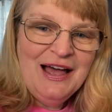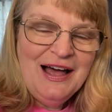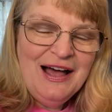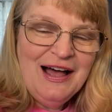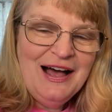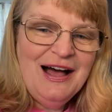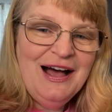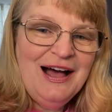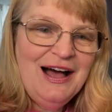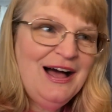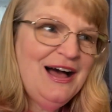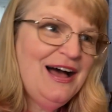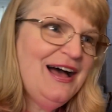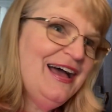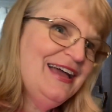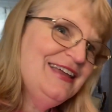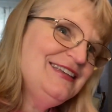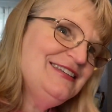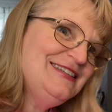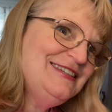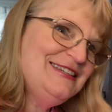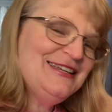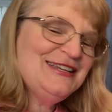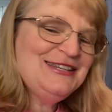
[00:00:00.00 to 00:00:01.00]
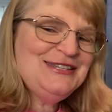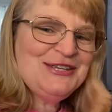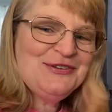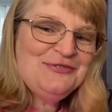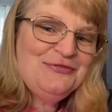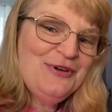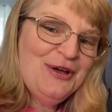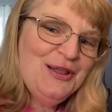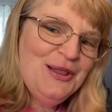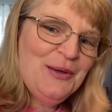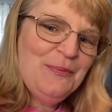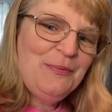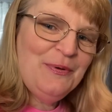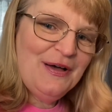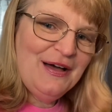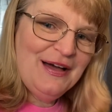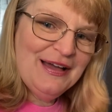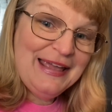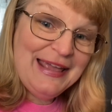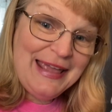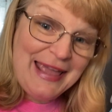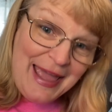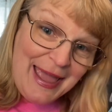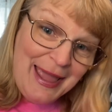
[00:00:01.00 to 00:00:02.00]
I did develop a
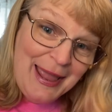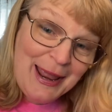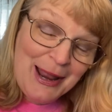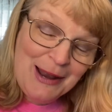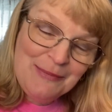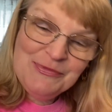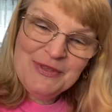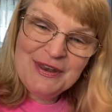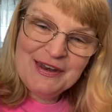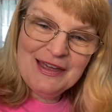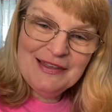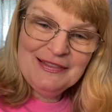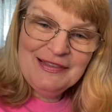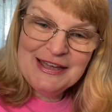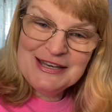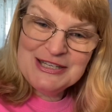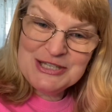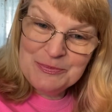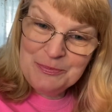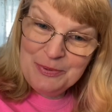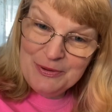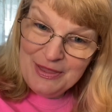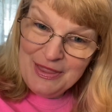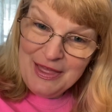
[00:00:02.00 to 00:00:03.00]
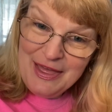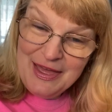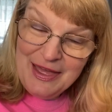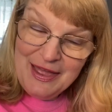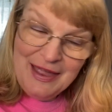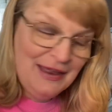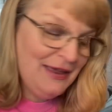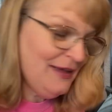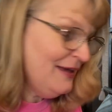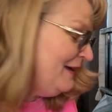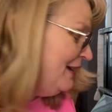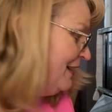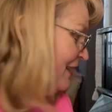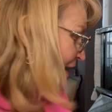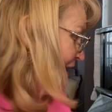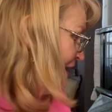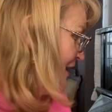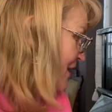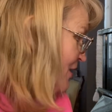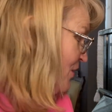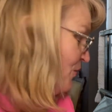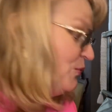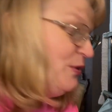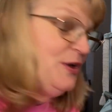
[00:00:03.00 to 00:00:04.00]
game that I like to play
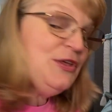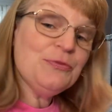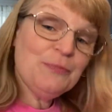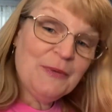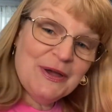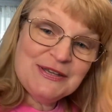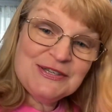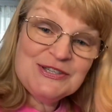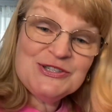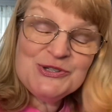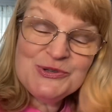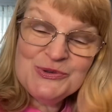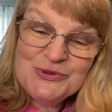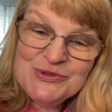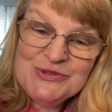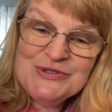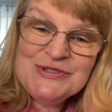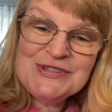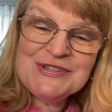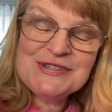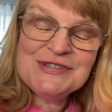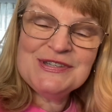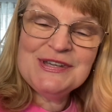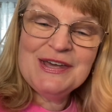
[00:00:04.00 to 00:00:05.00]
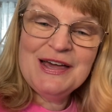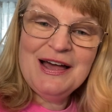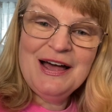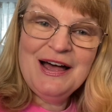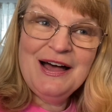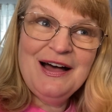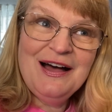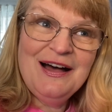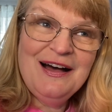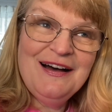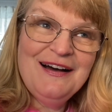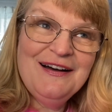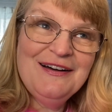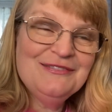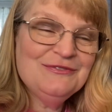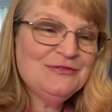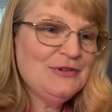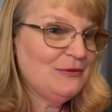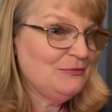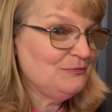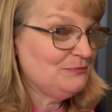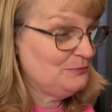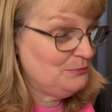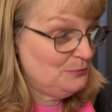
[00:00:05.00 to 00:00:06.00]
with my students
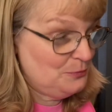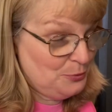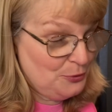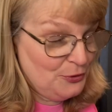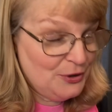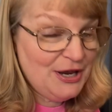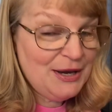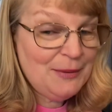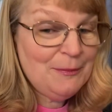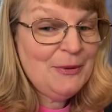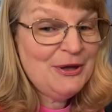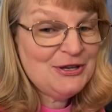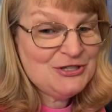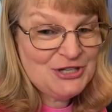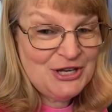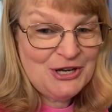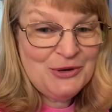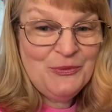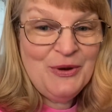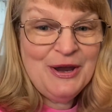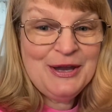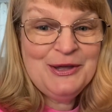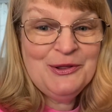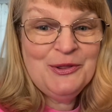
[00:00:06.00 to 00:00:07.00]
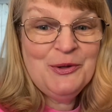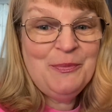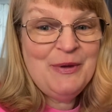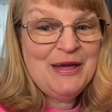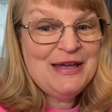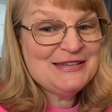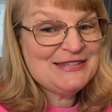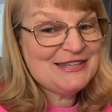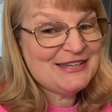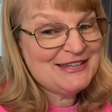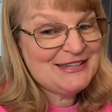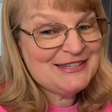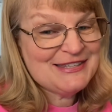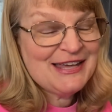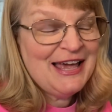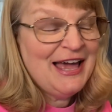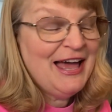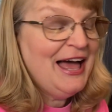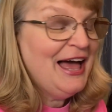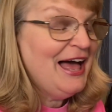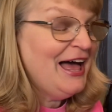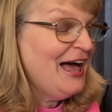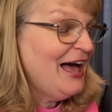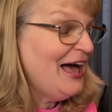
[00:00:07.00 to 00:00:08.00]
pretty much on a regular basis,
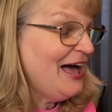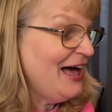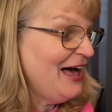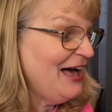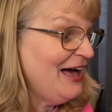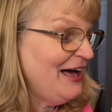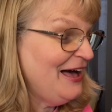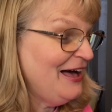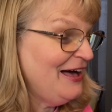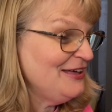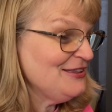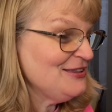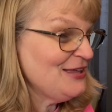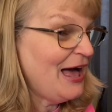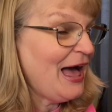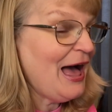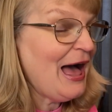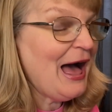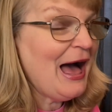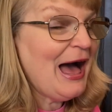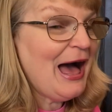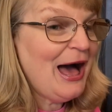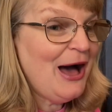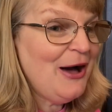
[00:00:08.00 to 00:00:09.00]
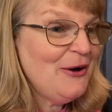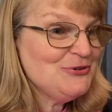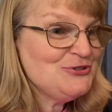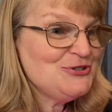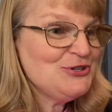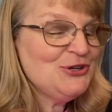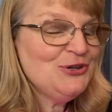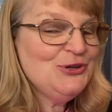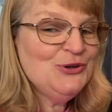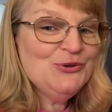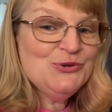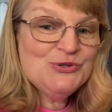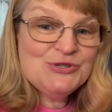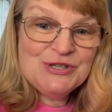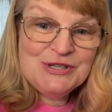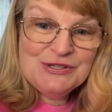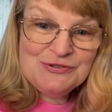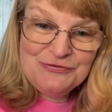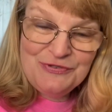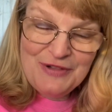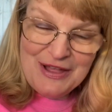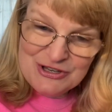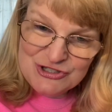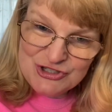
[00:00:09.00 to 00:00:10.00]
how to use these
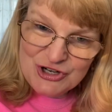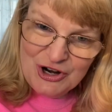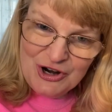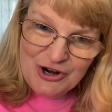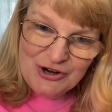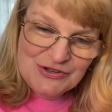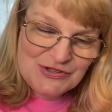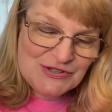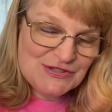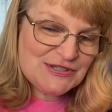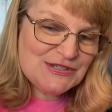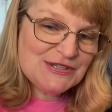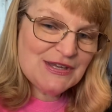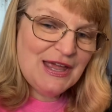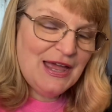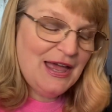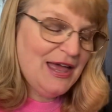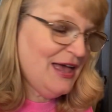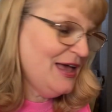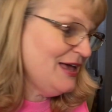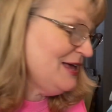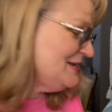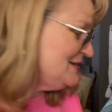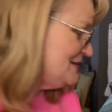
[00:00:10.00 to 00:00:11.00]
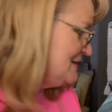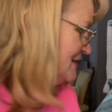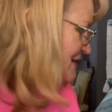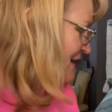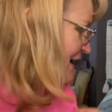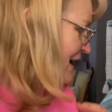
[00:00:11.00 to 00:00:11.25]
flashcards and